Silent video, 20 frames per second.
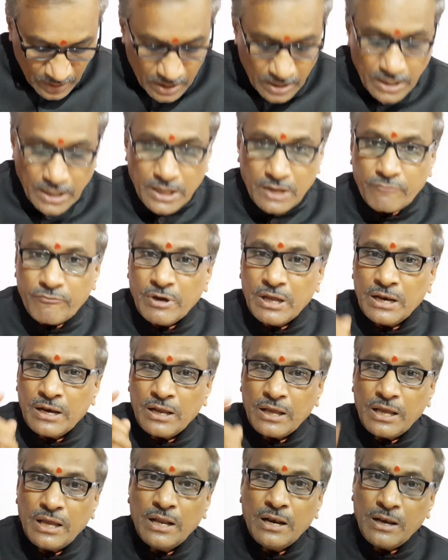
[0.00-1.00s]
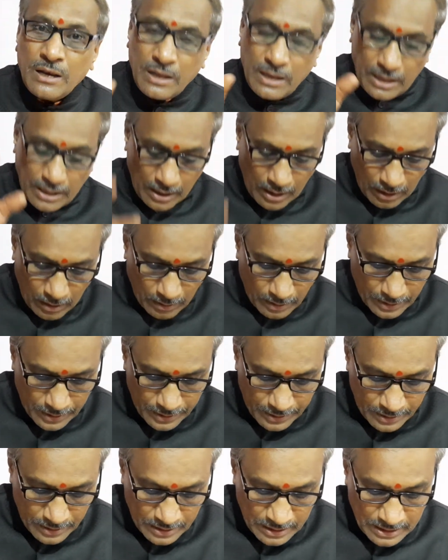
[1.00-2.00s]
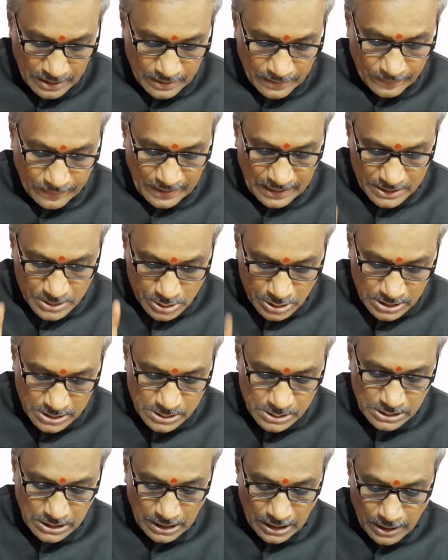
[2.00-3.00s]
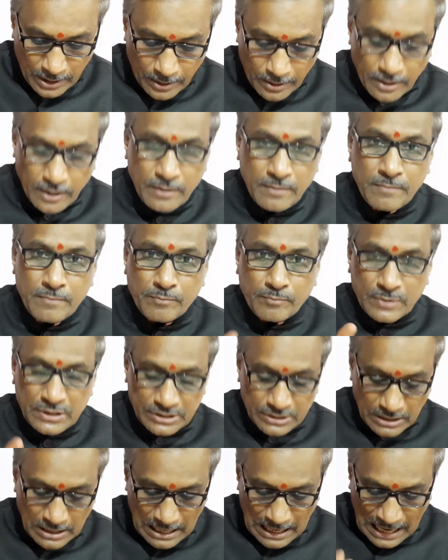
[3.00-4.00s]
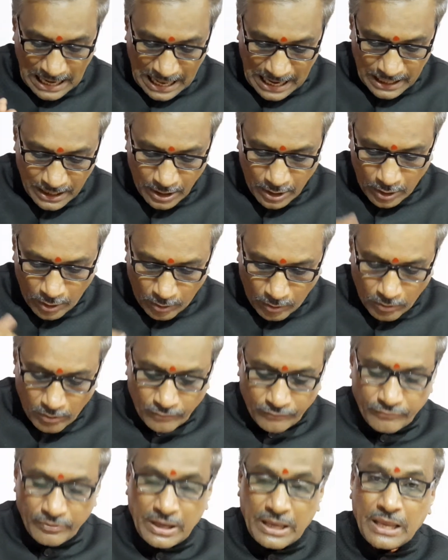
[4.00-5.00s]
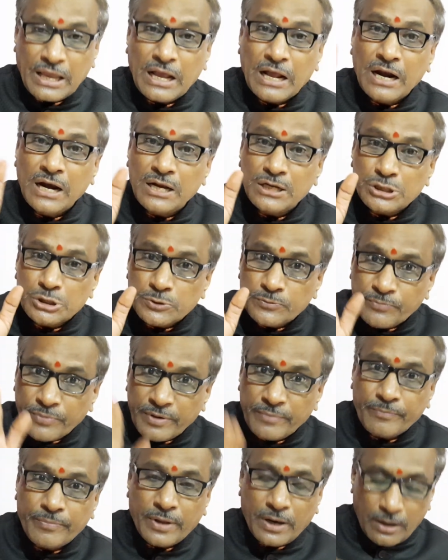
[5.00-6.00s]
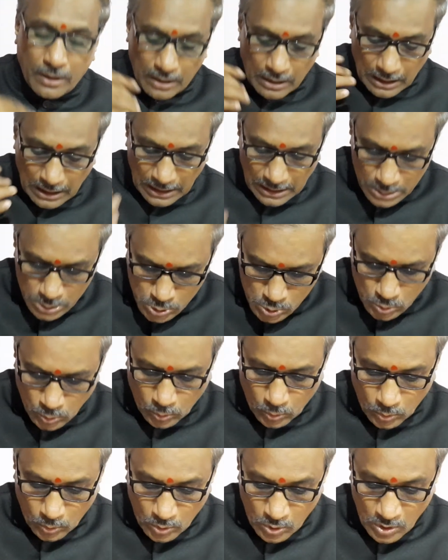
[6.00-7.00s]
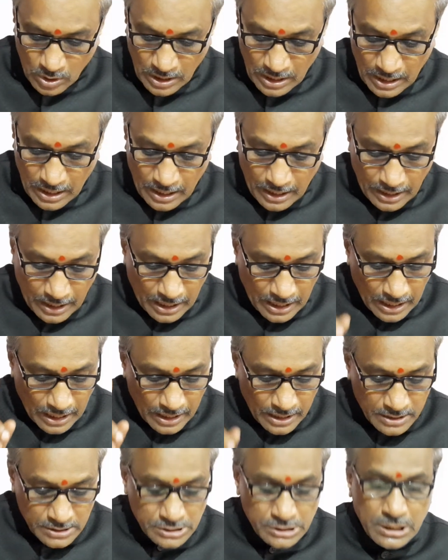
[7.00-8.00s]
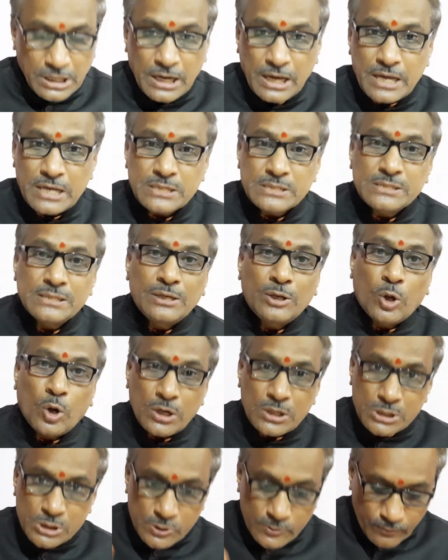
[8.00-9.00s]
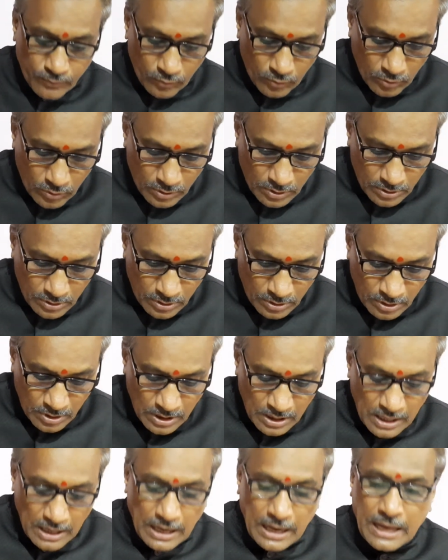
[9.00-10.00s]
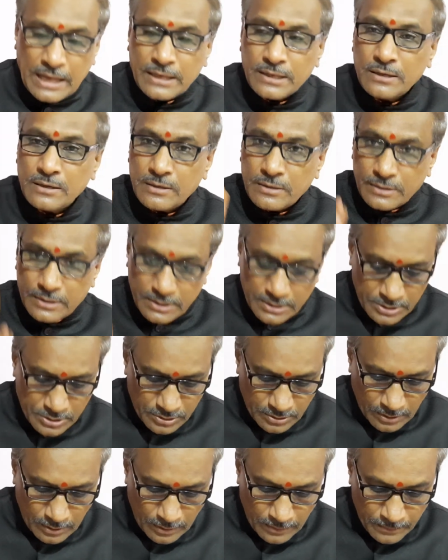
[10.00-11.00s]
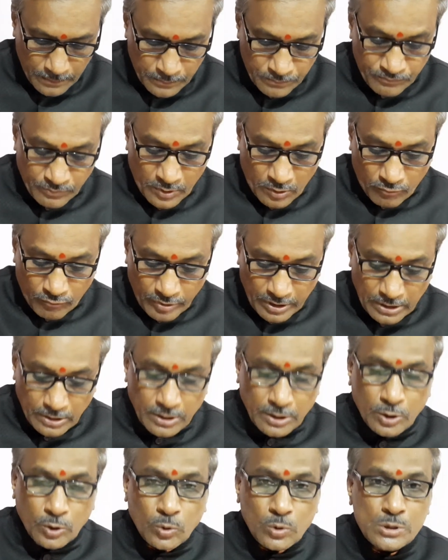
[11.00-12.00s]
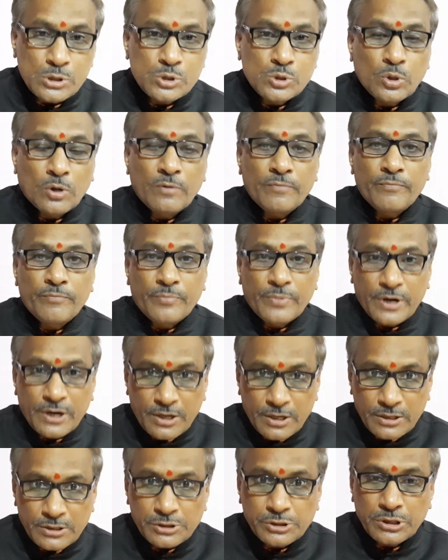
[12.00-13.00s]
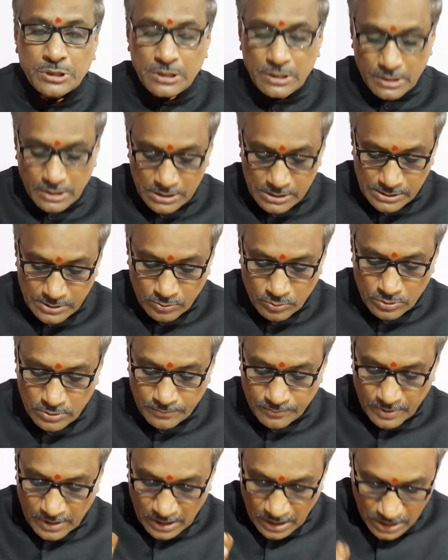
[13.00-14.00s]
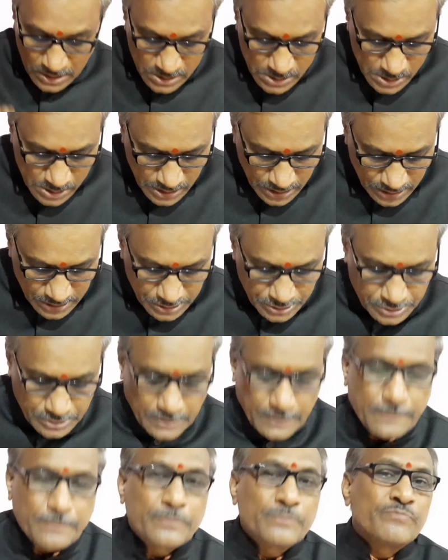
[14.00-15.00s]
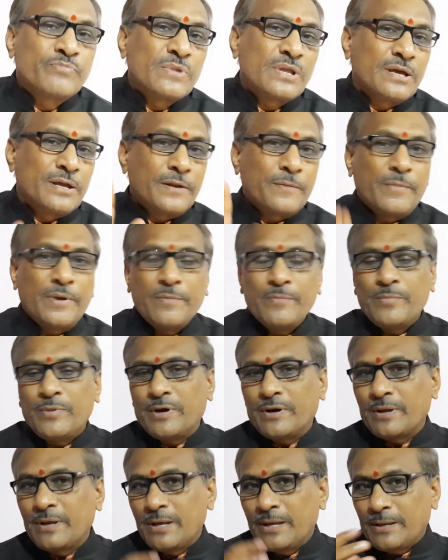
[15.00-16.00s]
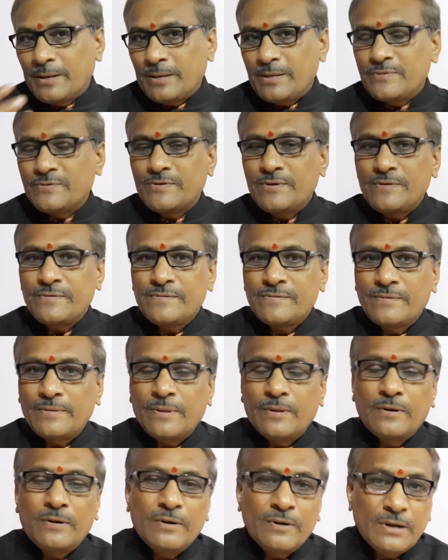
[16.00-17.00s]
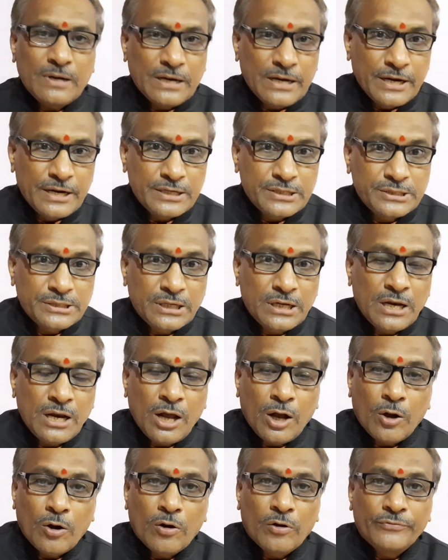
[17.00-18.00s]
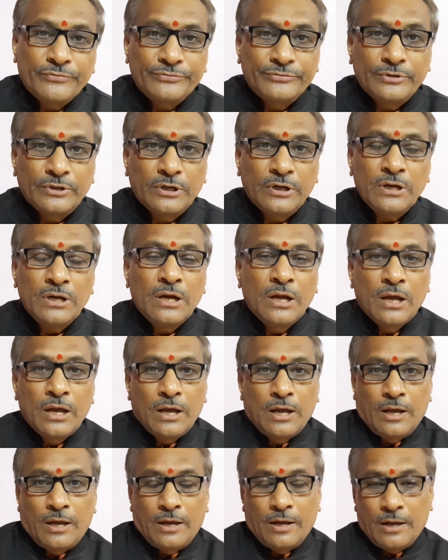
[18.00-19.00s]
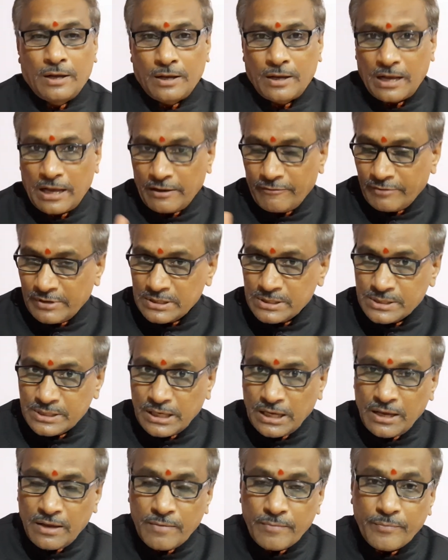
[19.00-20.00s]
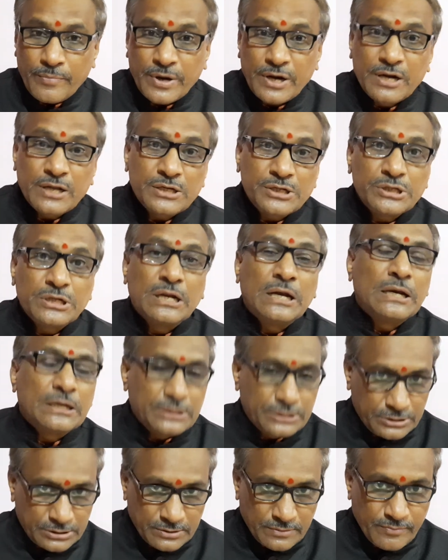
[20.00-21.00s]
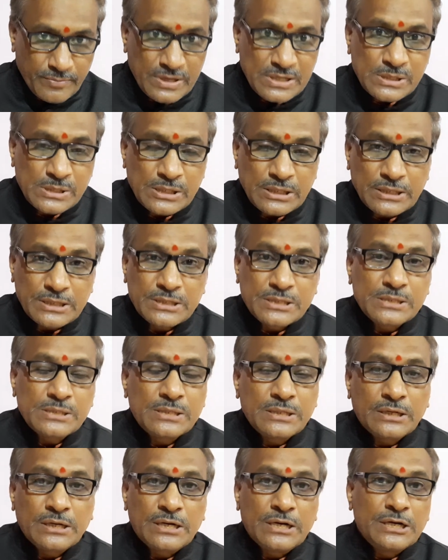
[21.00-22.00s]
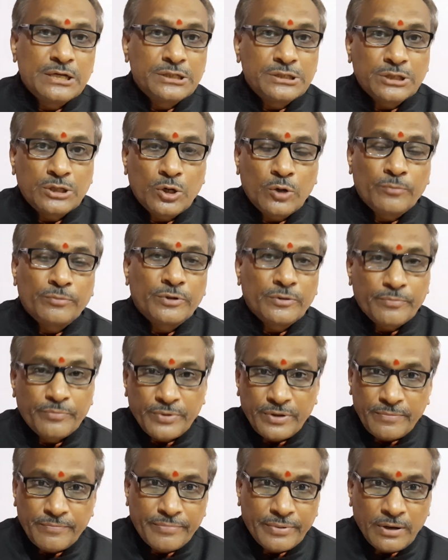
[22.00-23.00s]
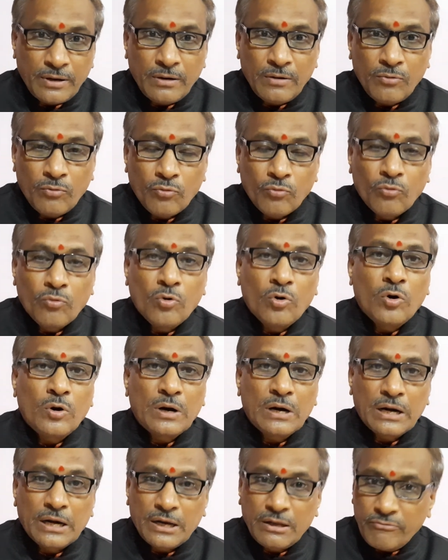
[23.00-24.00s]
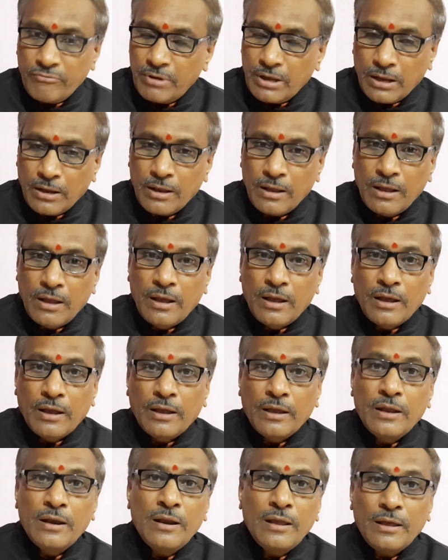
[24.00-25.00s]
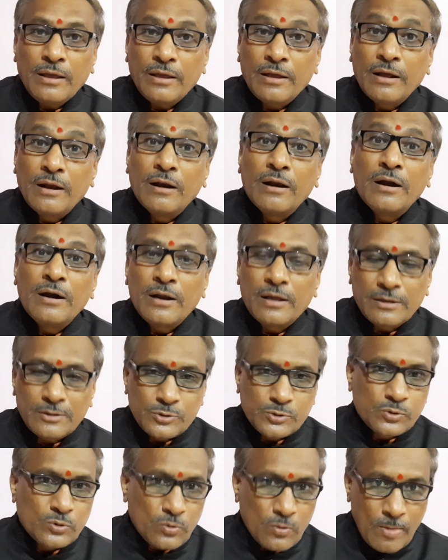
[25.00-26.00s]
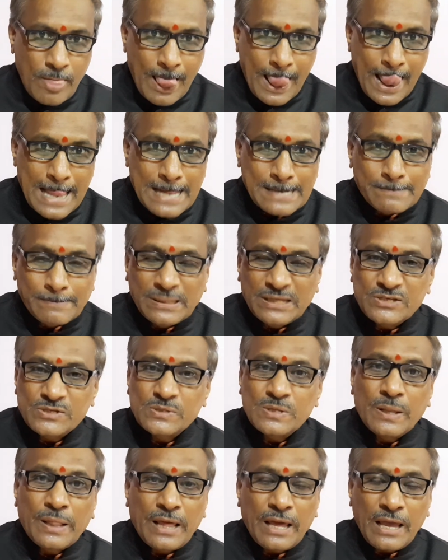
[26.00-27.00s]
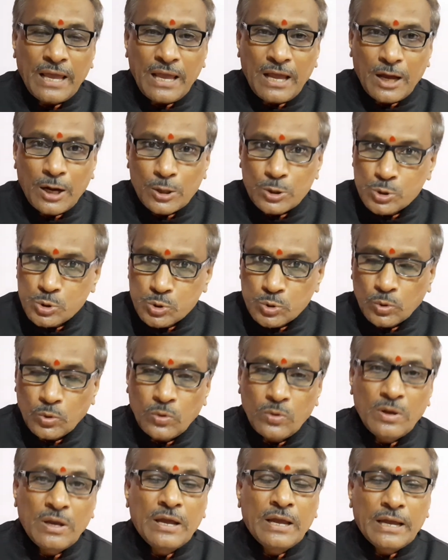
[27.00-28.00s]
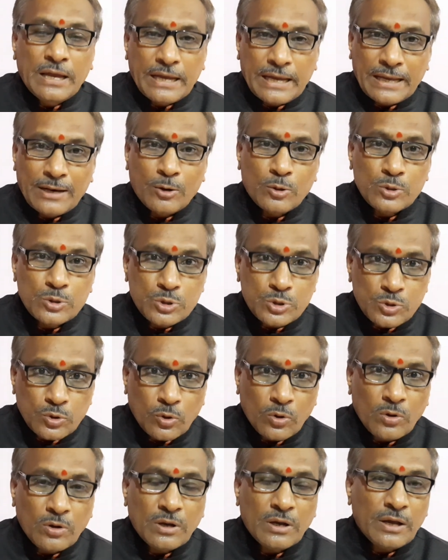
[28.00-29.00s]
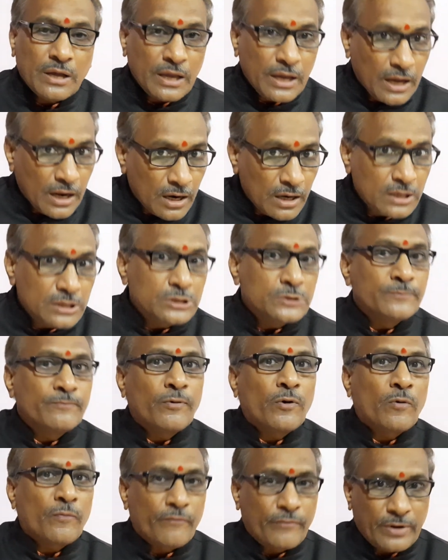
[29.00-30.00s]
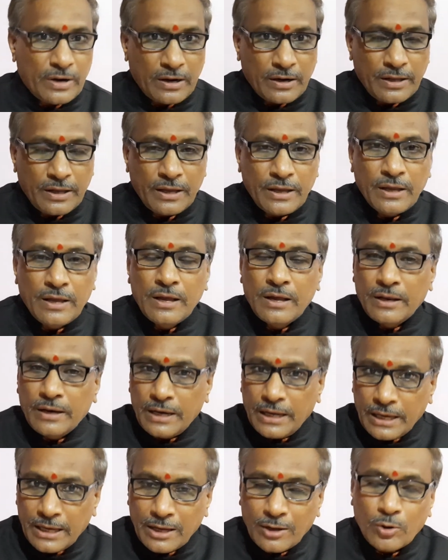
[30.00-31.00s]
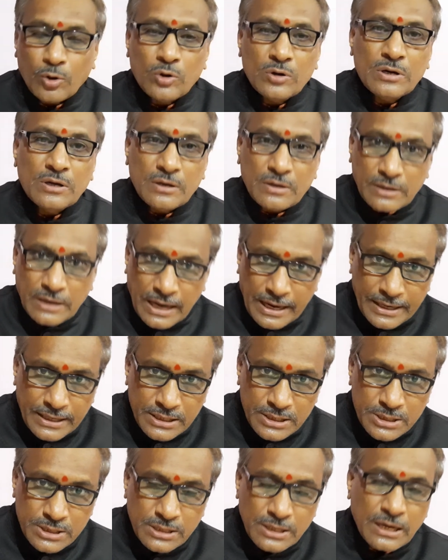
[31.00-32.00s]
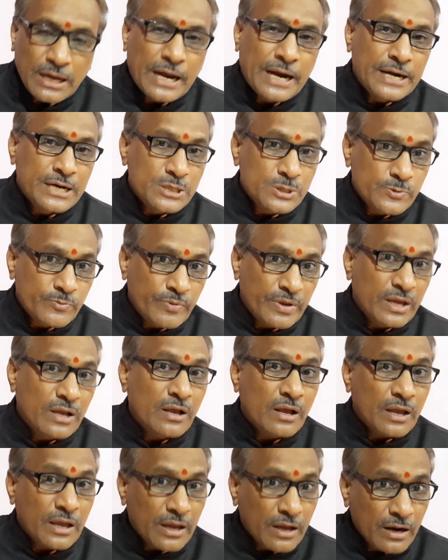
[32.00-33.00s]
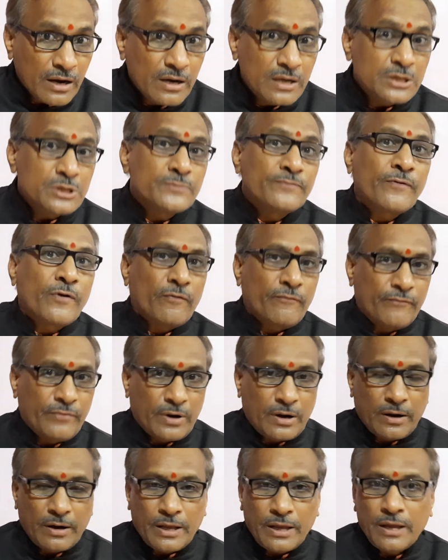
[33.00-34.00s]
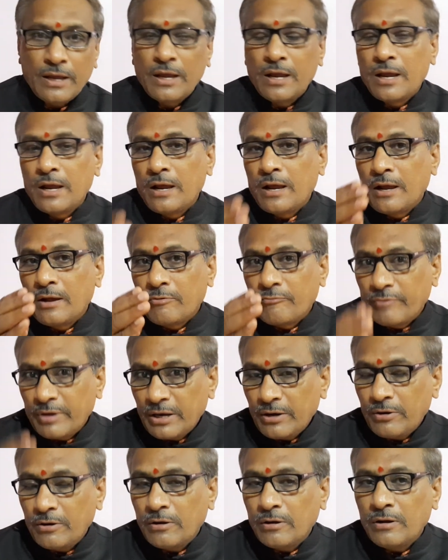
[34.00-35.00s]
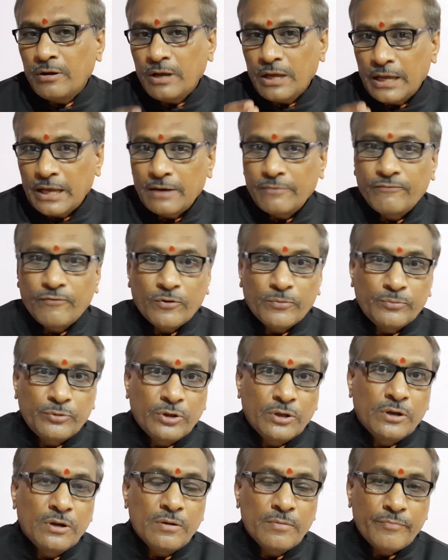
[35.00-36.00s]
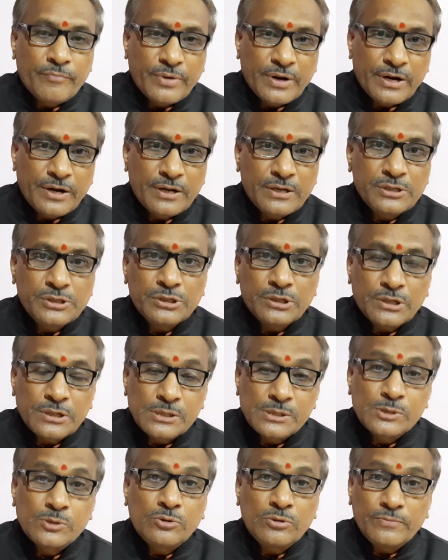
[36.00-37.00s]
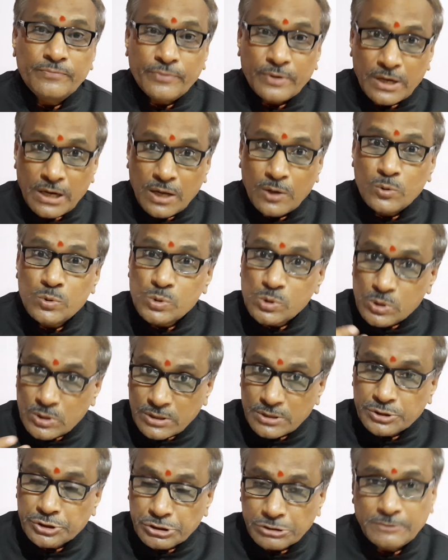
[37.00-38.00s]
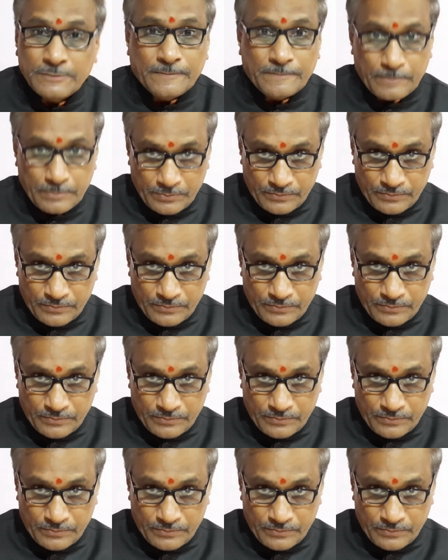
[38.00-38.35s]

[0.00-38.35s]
Even in England, that is in the motherland of English people also, English is not spoken and written with the rules of British received pronunciation. Remember, this is the condition of the I will say British English, means it is the condition of the people who are living in England also, means they also cannot talk English properly, they cannot write and speak English properly with the help of the British received pronunciation.